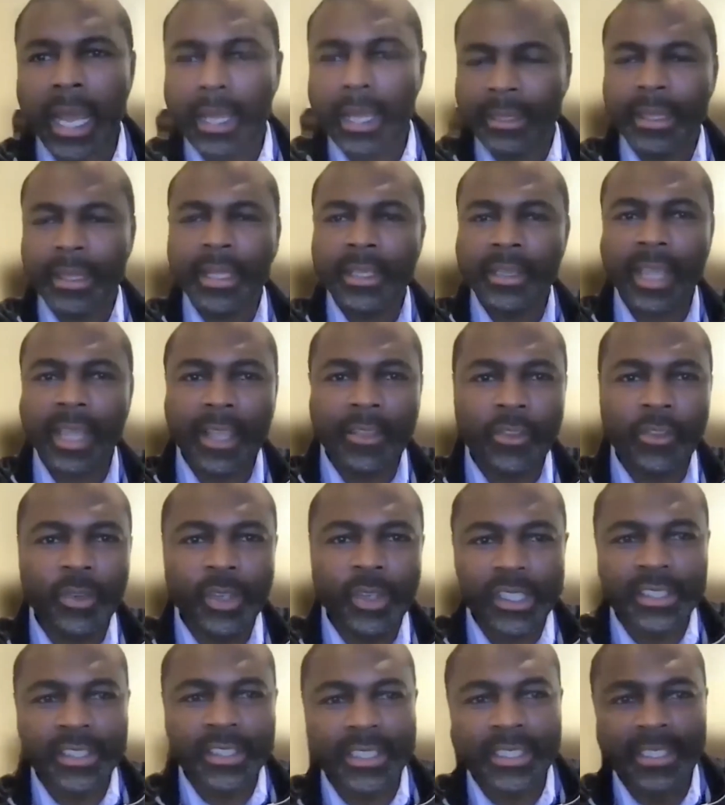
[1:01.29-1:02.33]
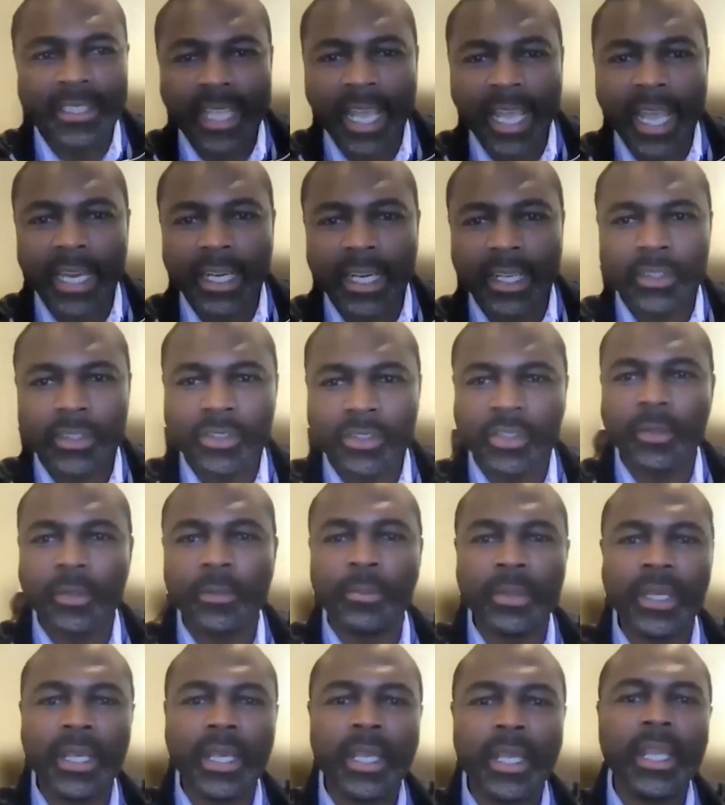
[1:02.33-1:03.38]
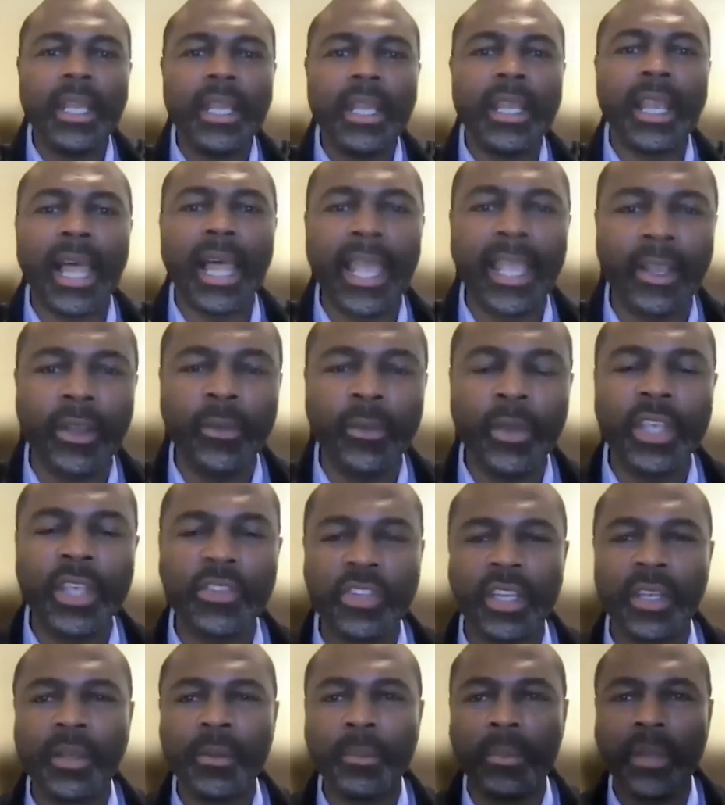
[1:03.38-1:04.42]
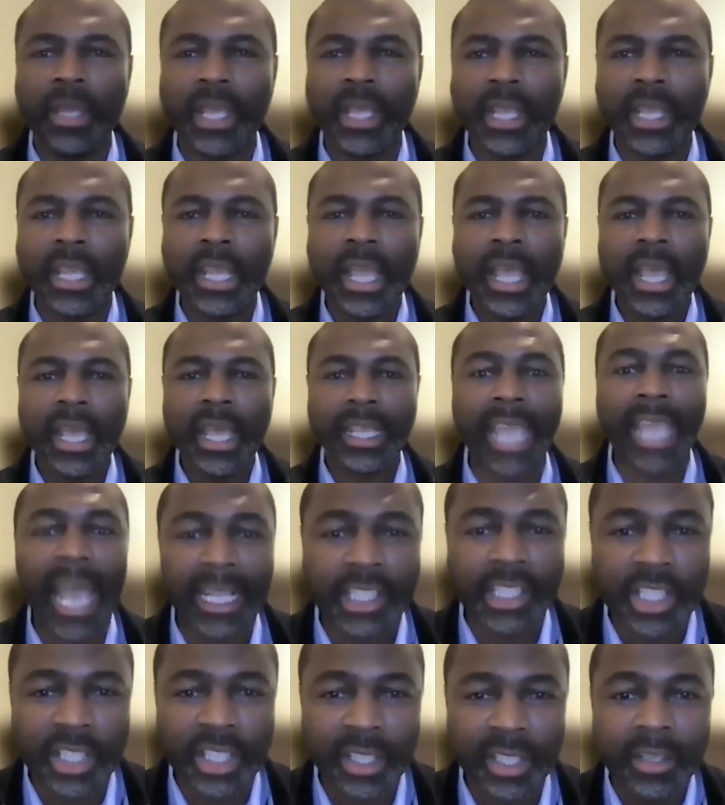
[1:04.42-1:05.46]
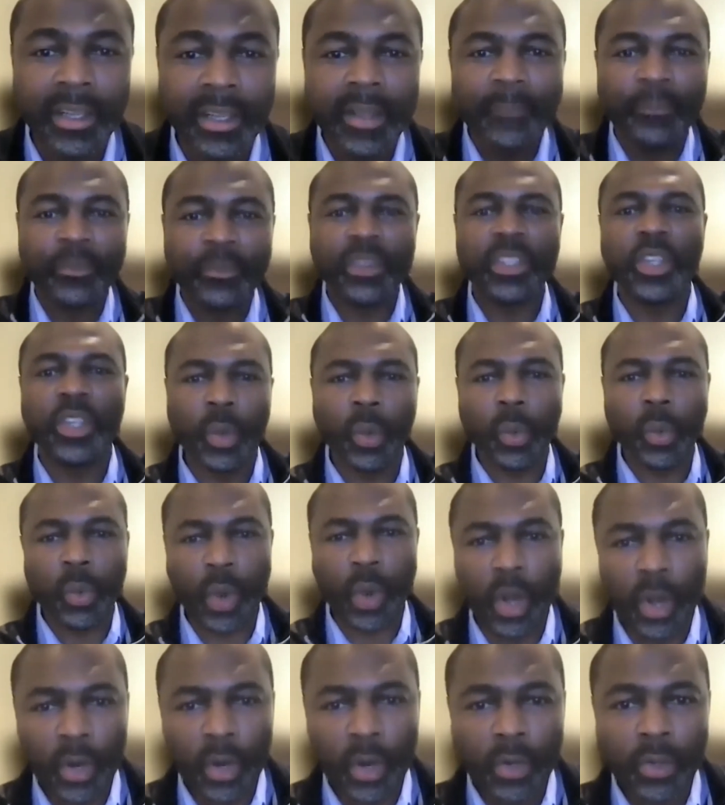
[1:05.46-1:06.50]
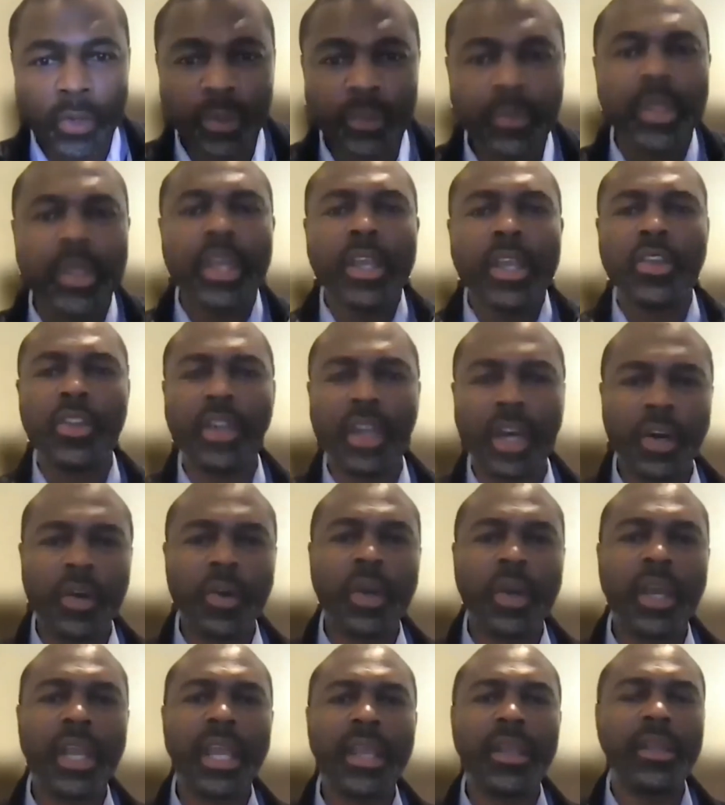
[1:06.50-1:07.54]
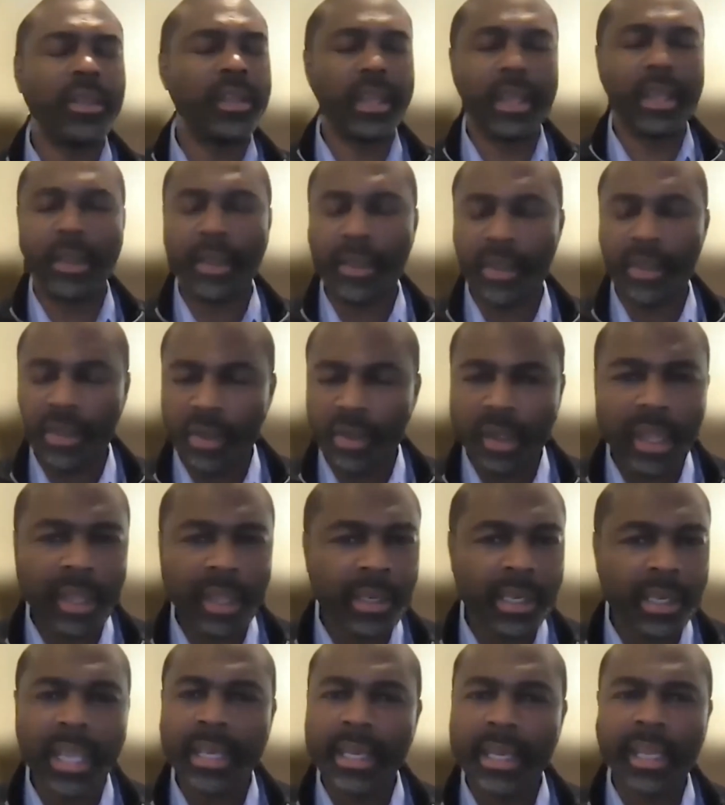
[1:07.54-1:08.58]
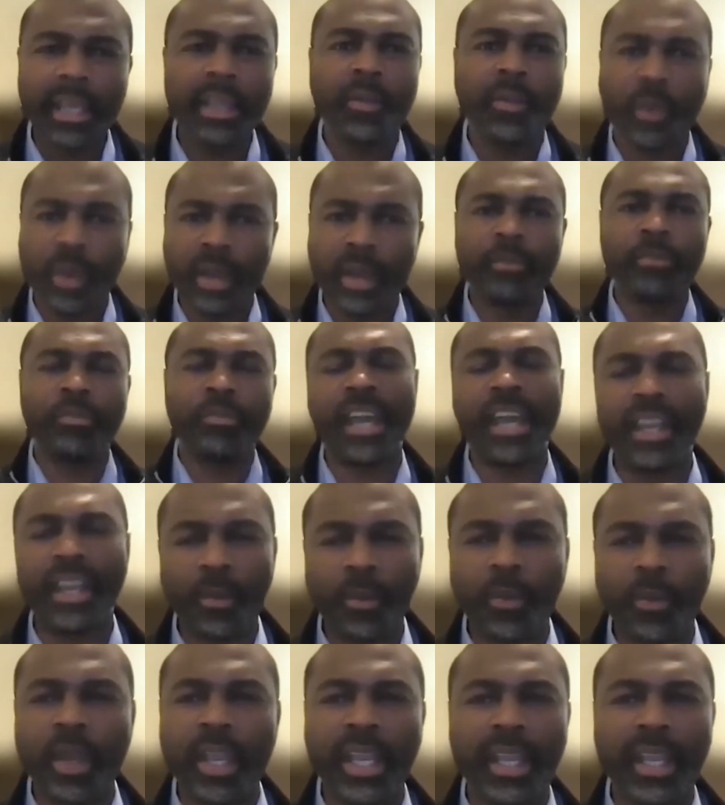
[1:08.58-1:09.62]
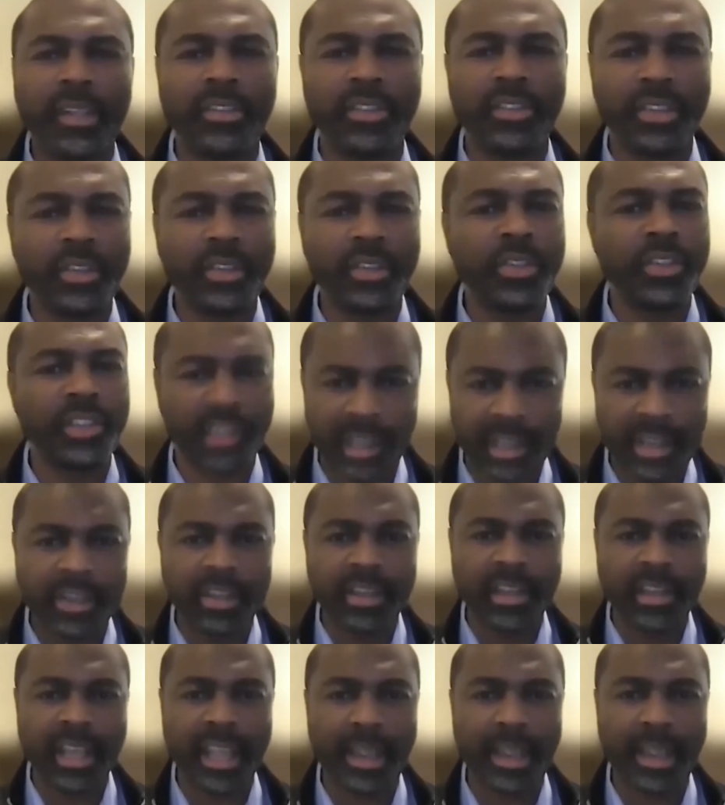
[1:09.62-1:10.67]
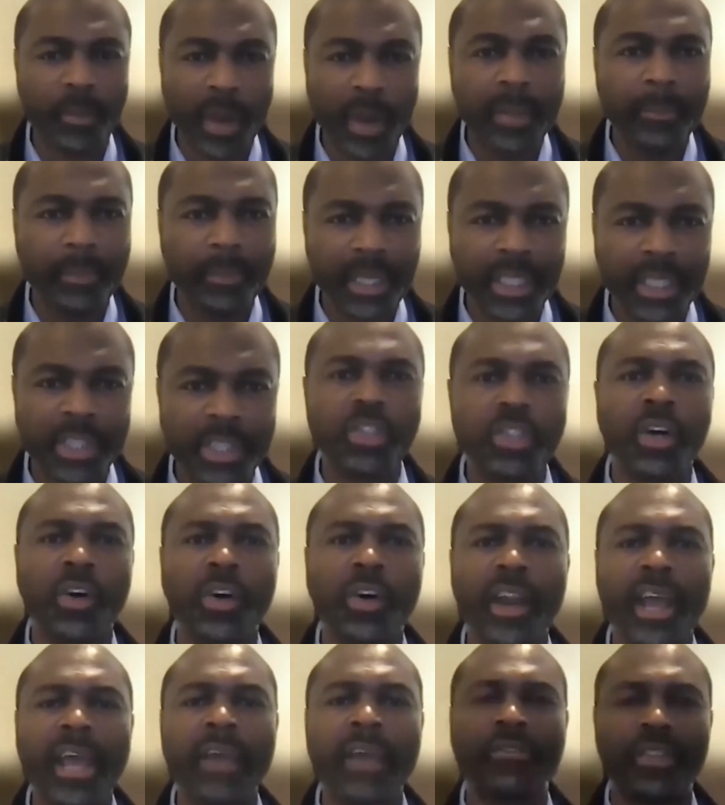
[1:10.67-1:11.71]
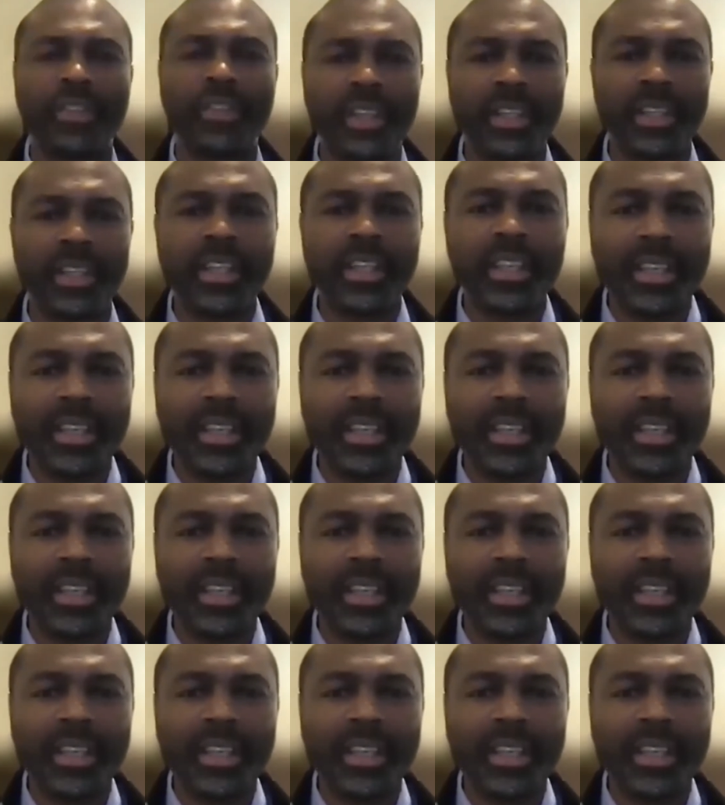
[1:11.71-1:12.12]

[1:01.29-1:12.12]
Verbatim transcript: think that's what society should be like. It shouldn't be gotcha you're wrong. You know, and, and then we'll find a way to say your name right, but you don't have to,